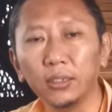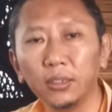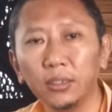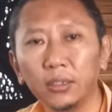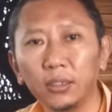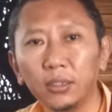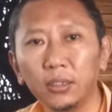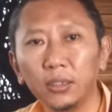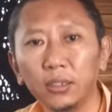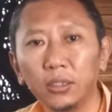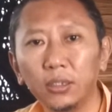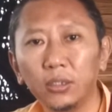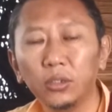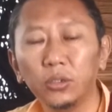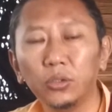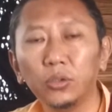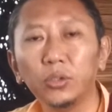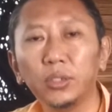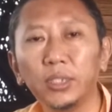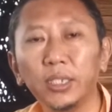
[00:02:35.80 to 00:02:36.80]
and then they
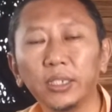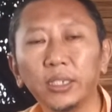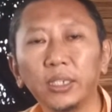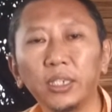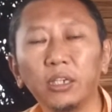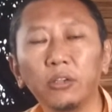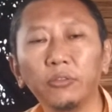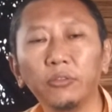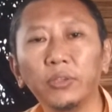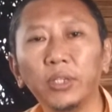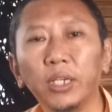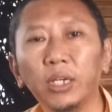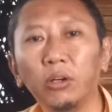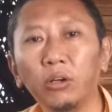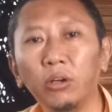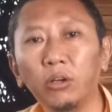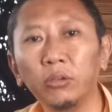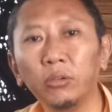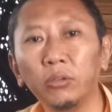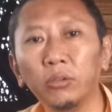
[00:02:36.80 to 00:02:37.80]
forget
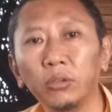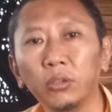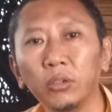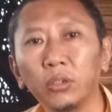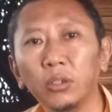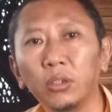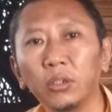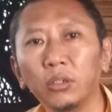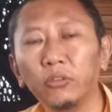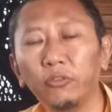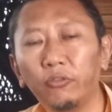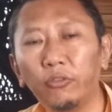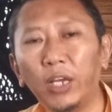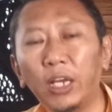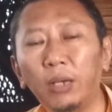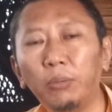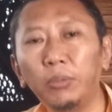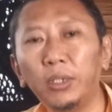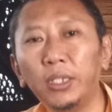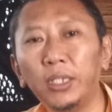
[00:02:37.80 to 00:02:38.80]
to take care of their
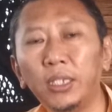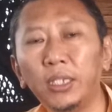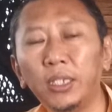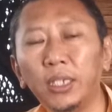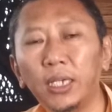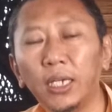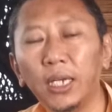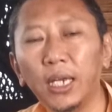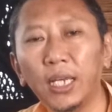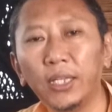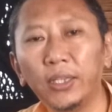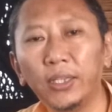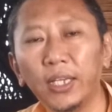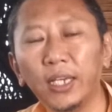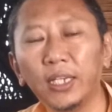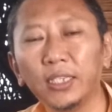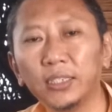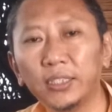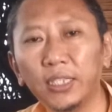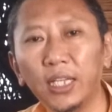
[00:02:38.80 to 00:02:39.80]
own
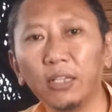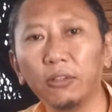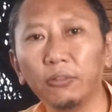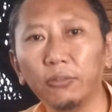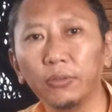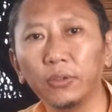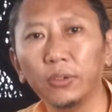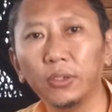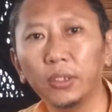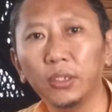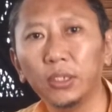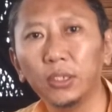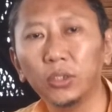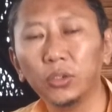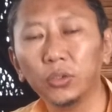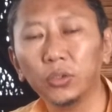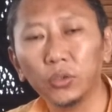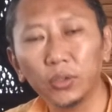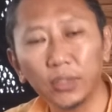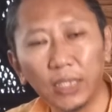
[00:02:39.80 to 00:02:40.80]
family and their
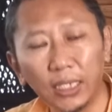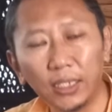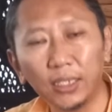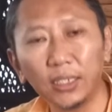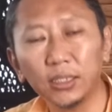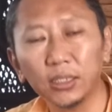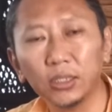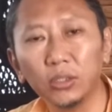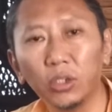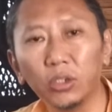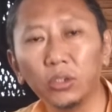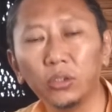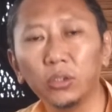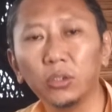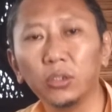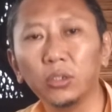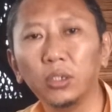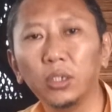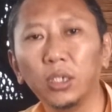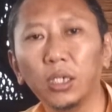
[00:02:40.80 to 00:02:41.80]
self.
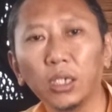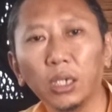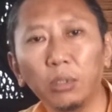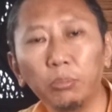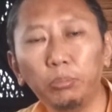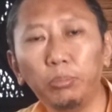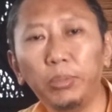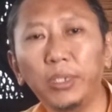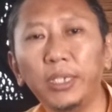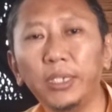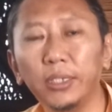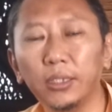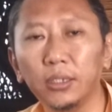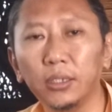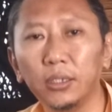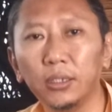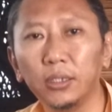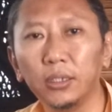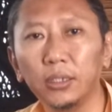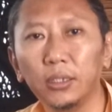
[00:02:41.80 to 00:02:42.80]
So that is not
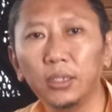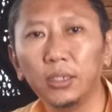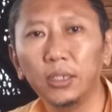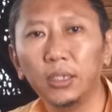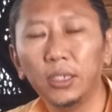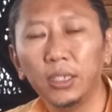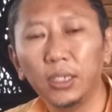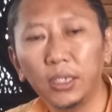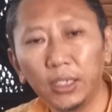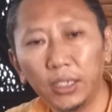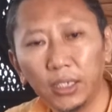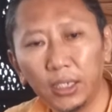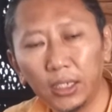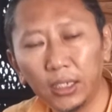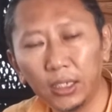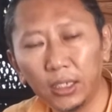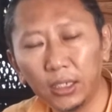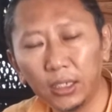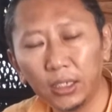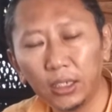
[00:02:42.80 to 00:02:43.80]
complete.
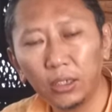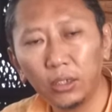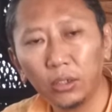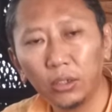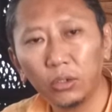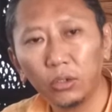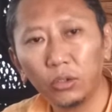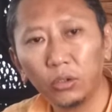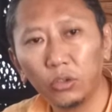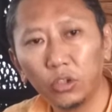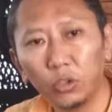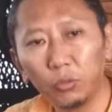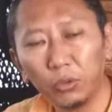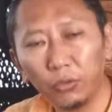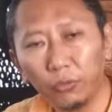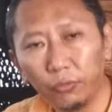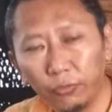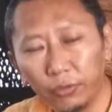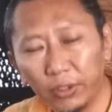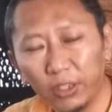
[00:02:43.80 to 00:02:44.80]

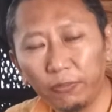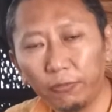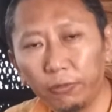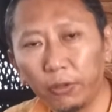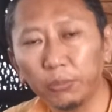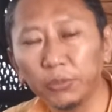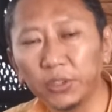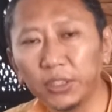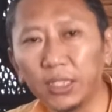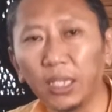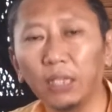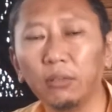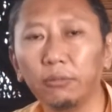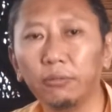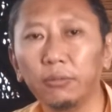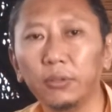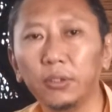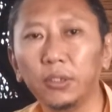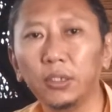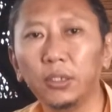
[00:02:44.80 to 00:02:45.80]
Here, to be
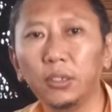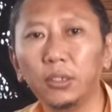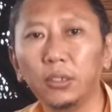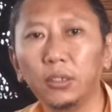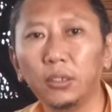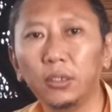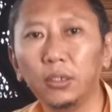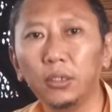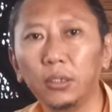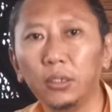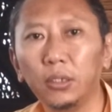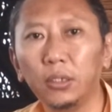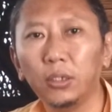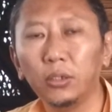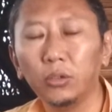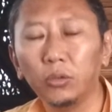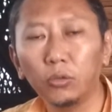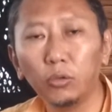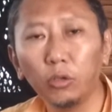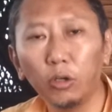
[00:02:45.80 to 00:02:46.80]
free from self,
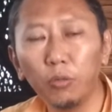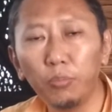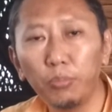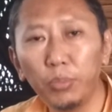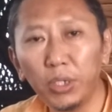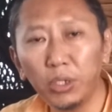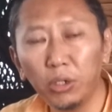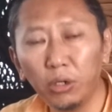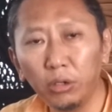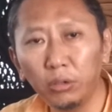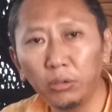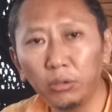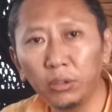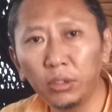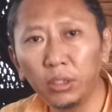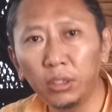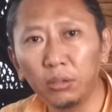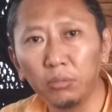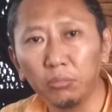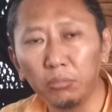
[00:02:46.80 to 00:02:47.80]

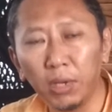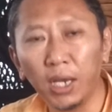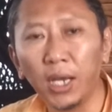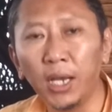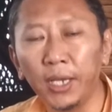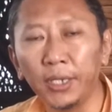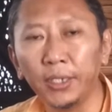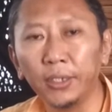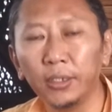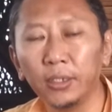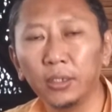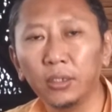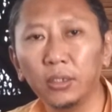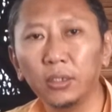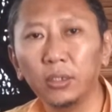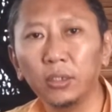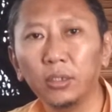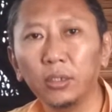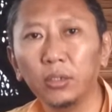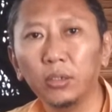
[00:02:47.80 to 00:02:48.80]
go beyond
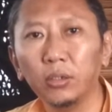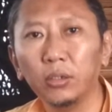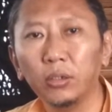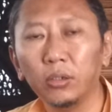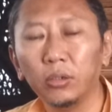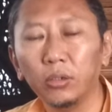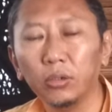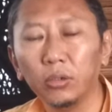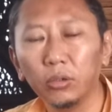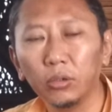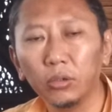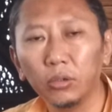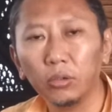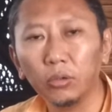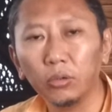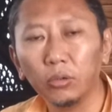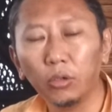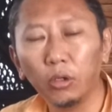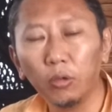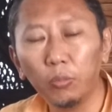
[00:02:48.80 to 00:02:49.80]
mind,
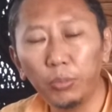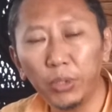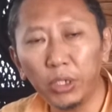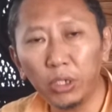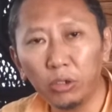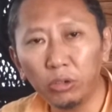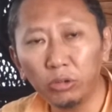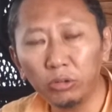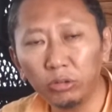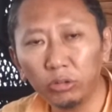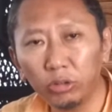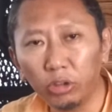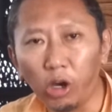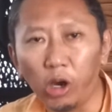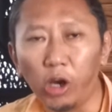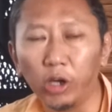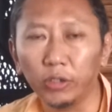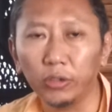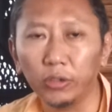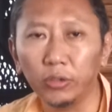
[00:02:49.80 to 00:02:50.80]
go
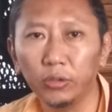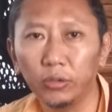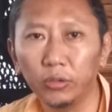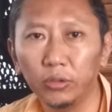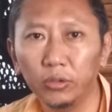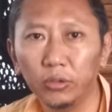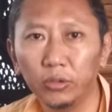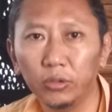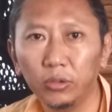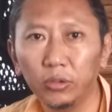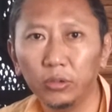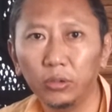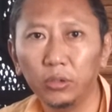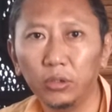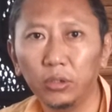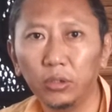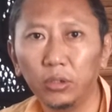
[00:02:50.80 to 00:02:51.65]
beyond thought,